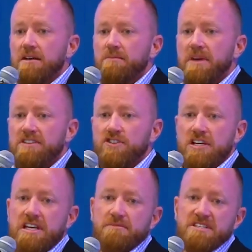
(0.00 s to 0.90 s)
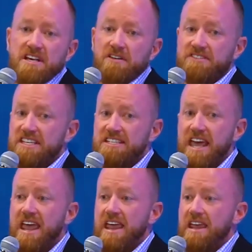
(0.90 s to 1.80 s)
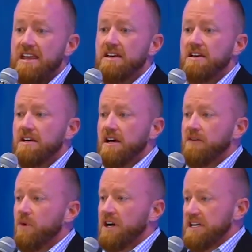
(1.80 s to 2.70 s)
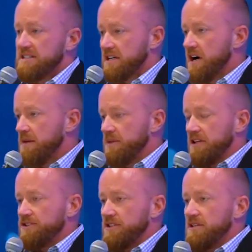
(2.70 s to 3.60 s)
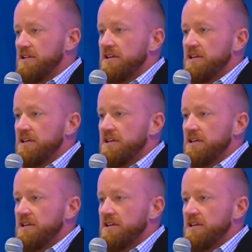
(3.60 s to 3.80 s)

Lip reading: picturing himself today of what he's accomplished.